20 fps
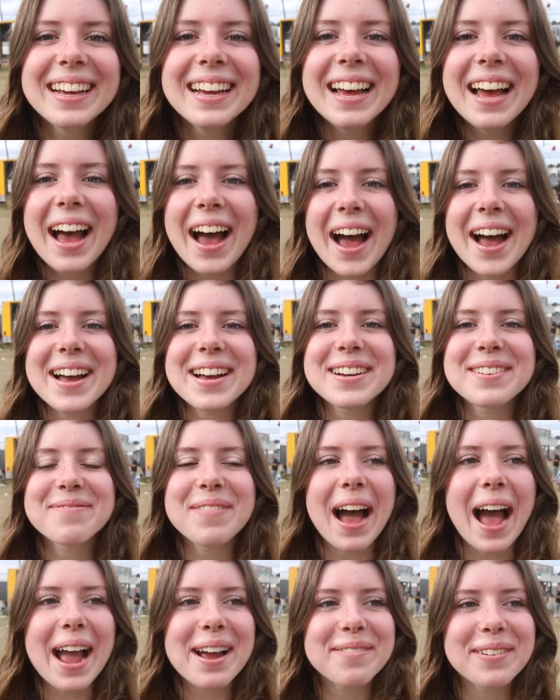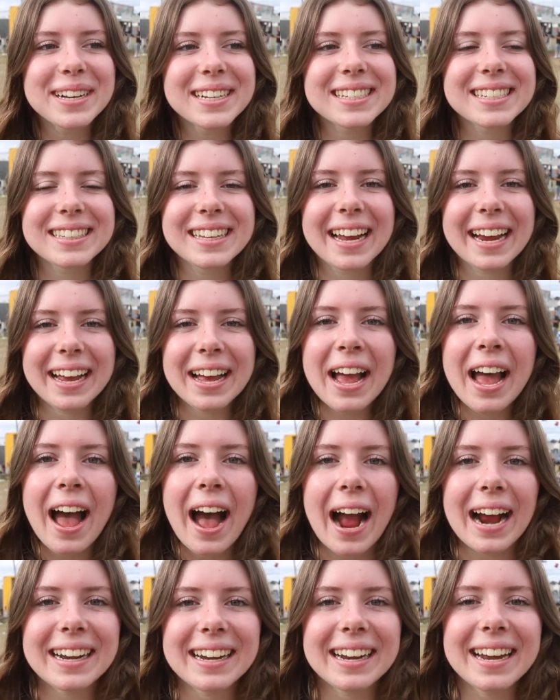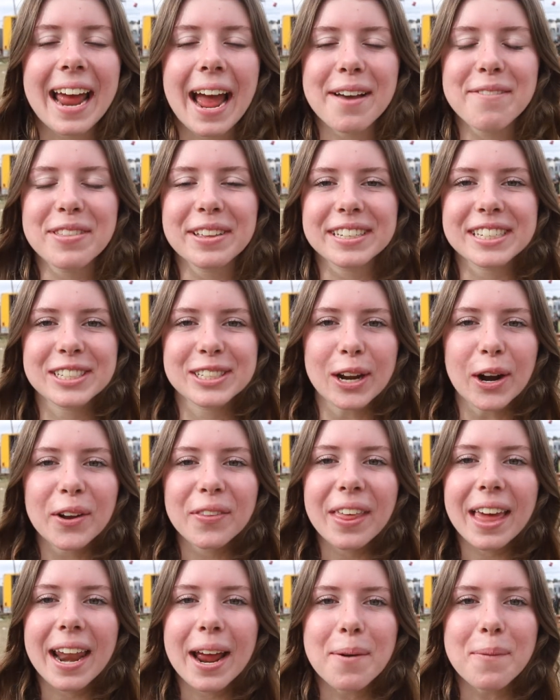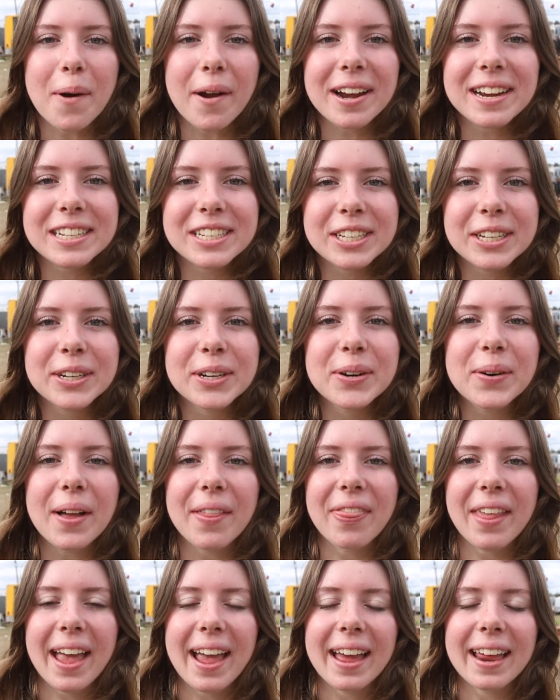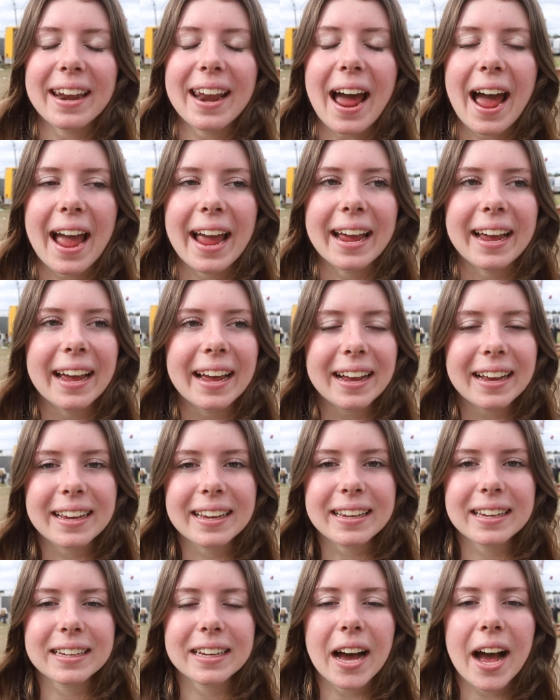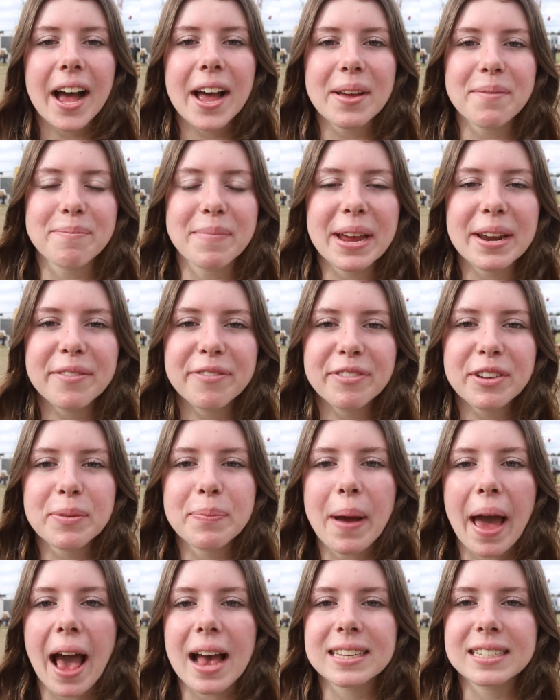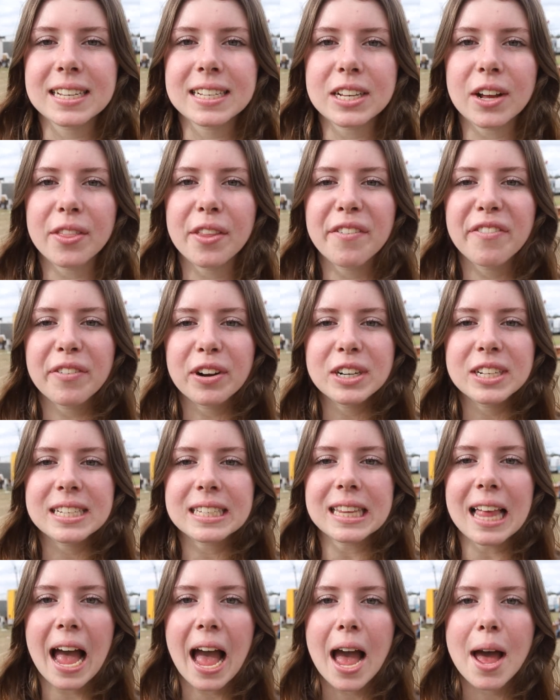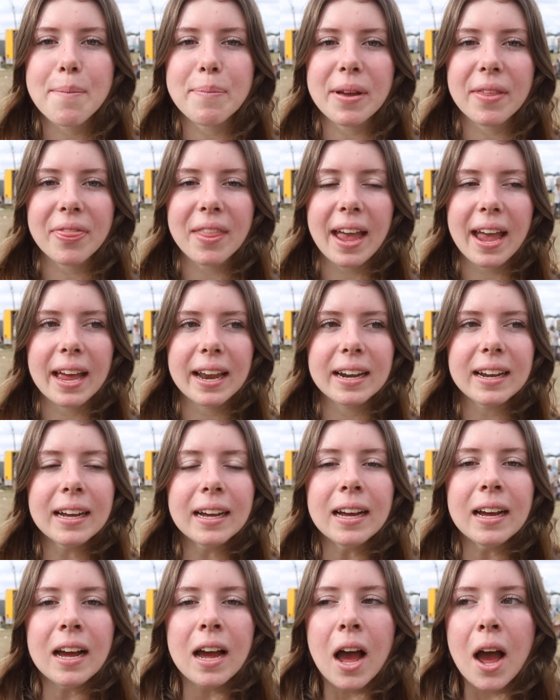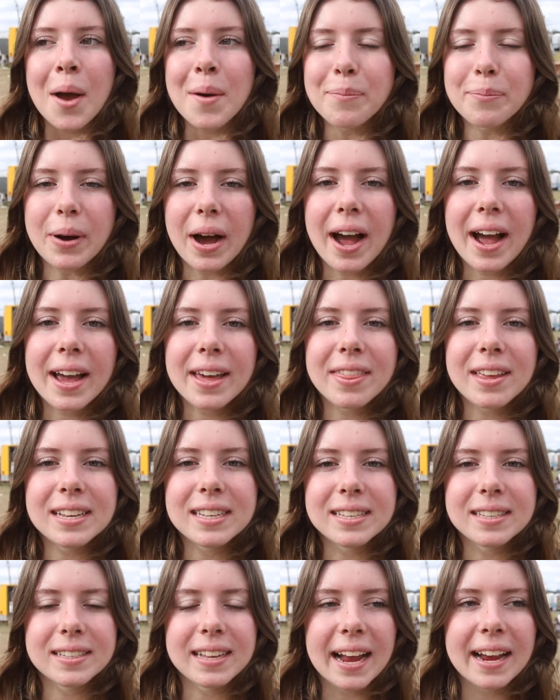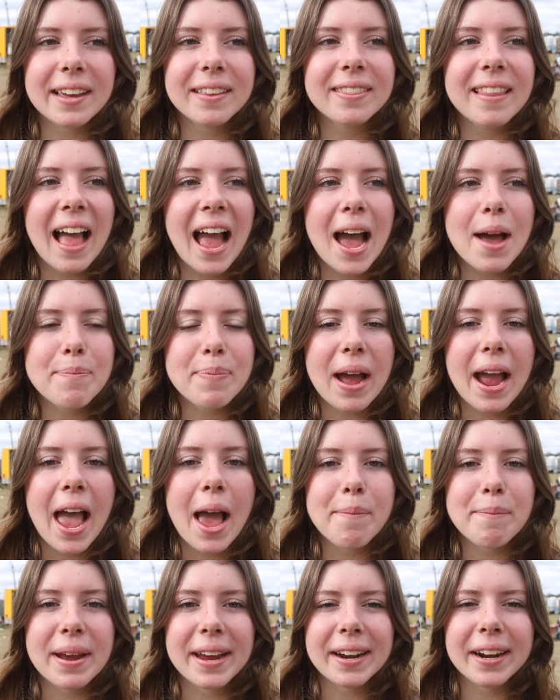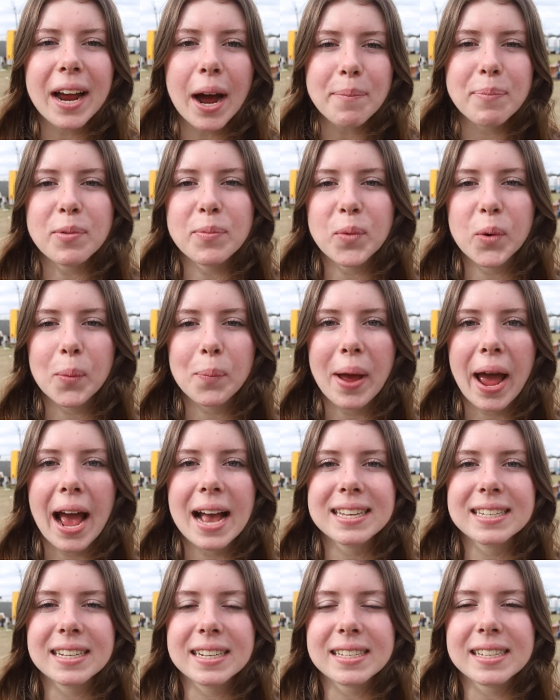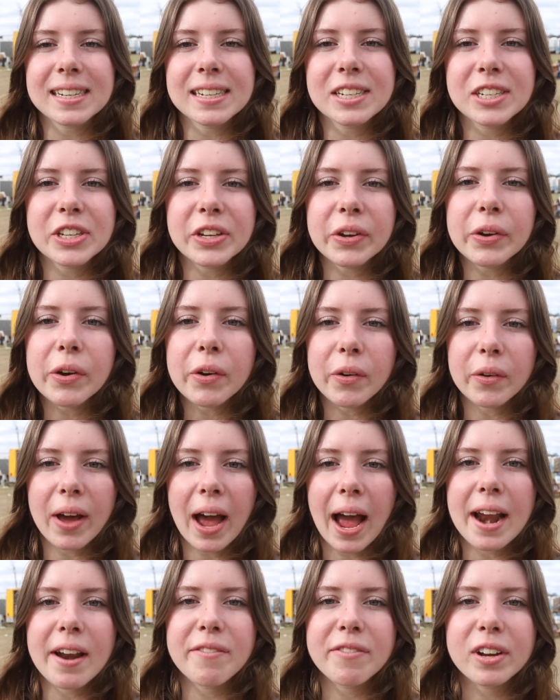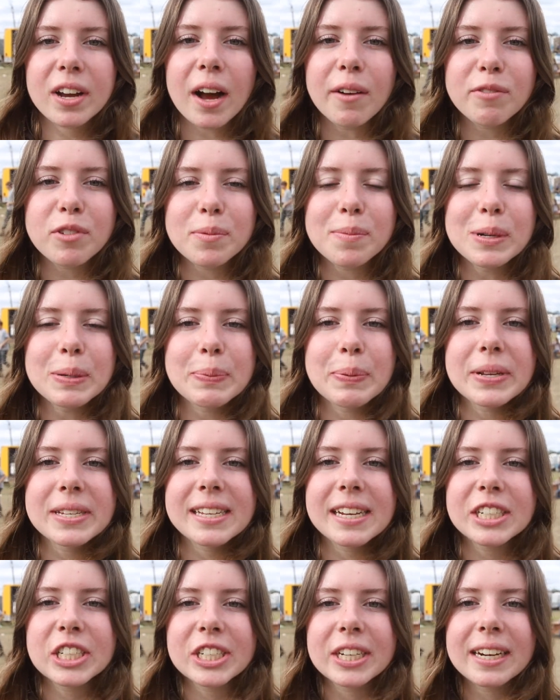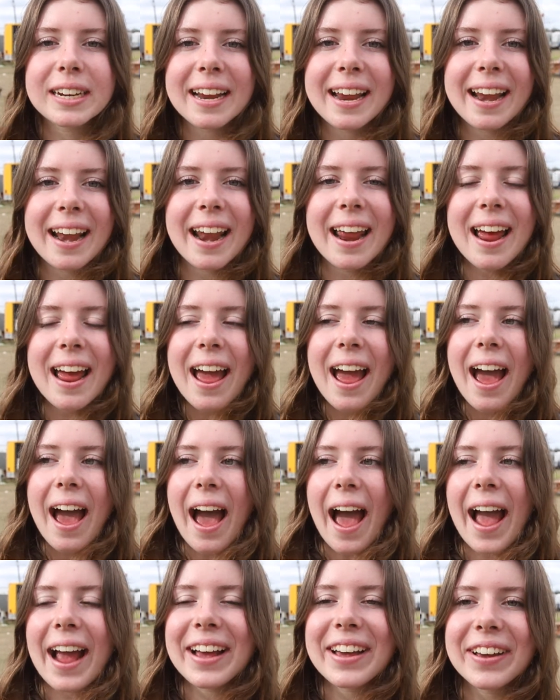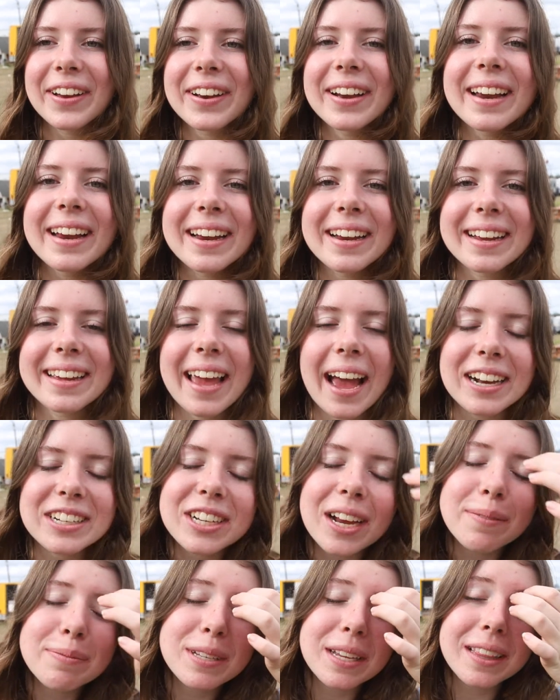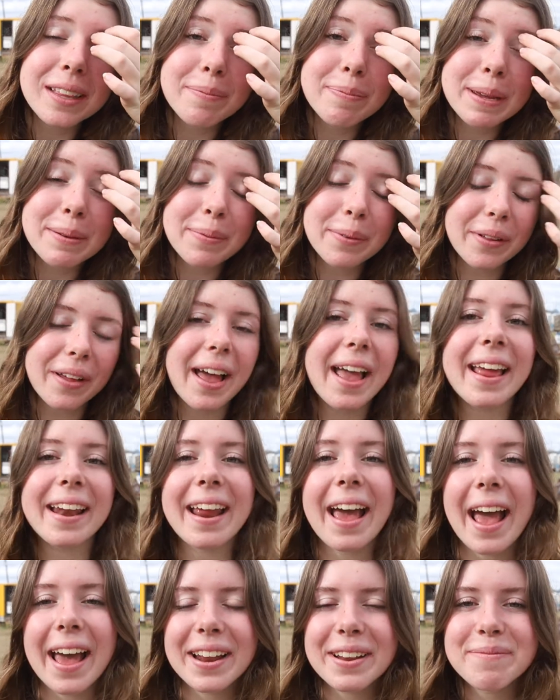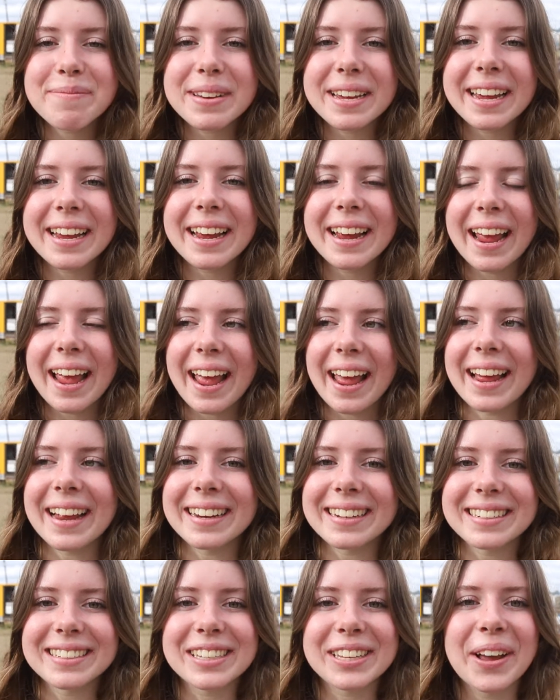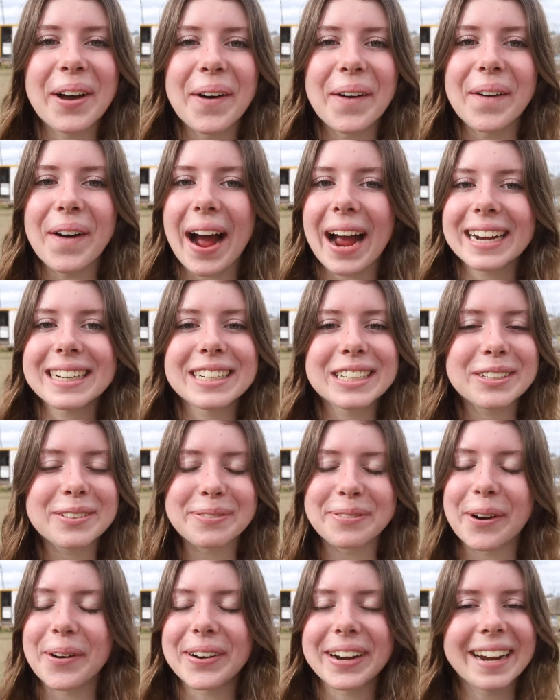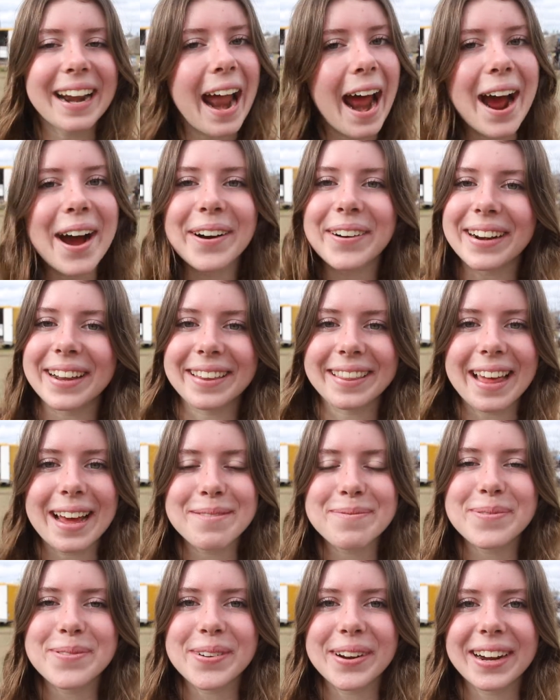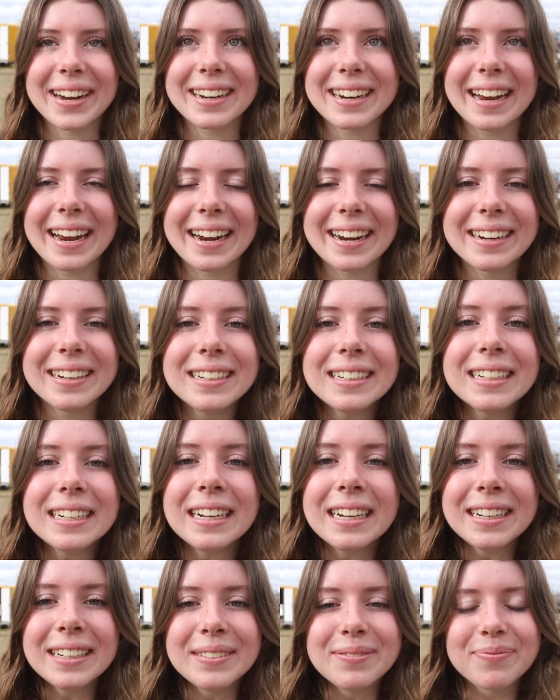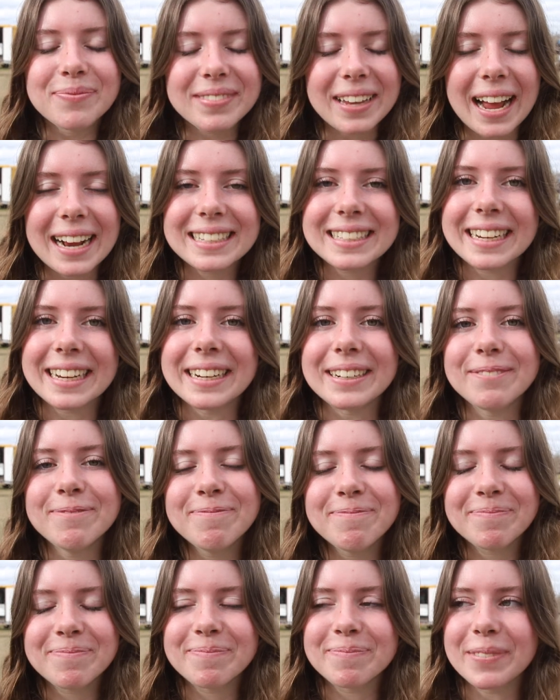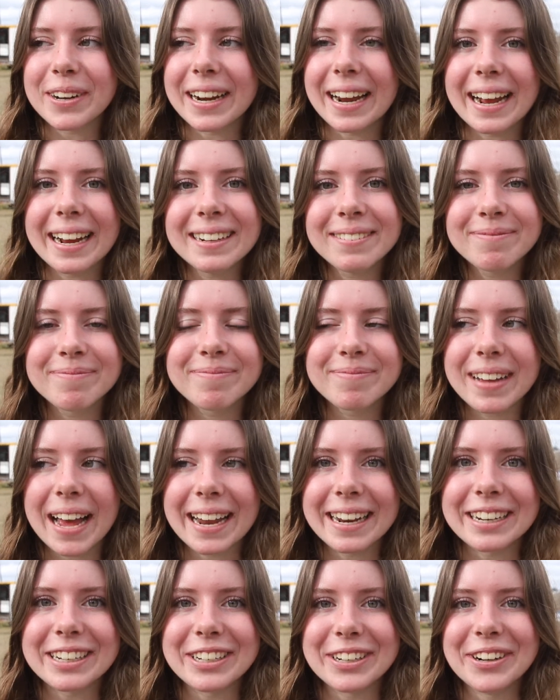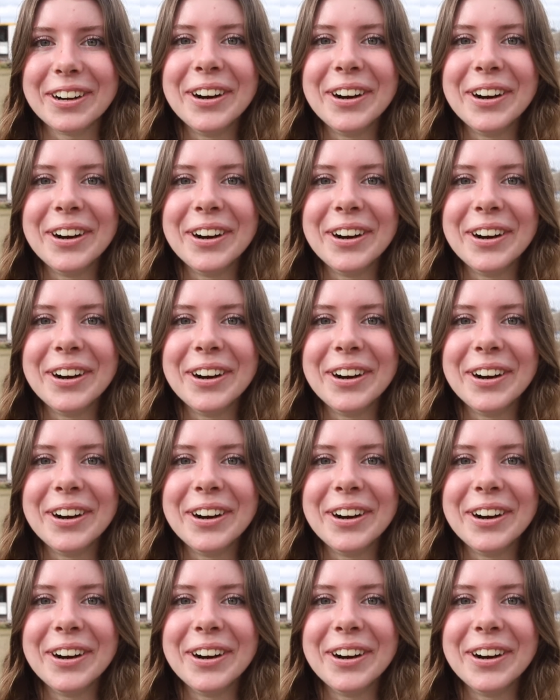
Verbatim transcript: Um, like I didn't have the start that I wanted to and then I got made a few passes on the first lap and then by the second lap, I had made a couple more passes into kind of a comfortable position, and I couldn't catch up to the people ahead of me, and so I just rode it out at that point, and I did what I had to do.